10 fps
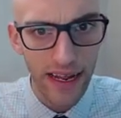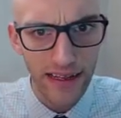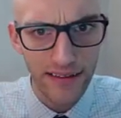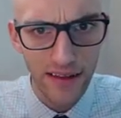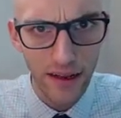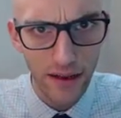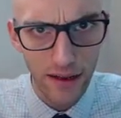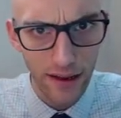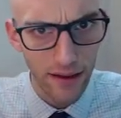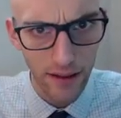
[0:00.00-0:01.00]
phase,
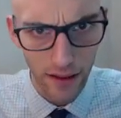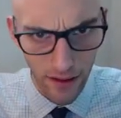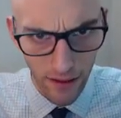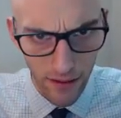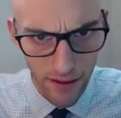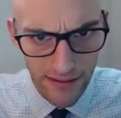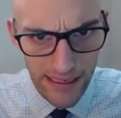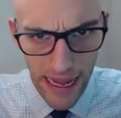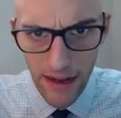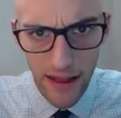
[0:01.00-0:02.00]
you can
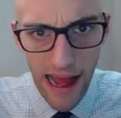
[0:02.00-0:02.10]
see at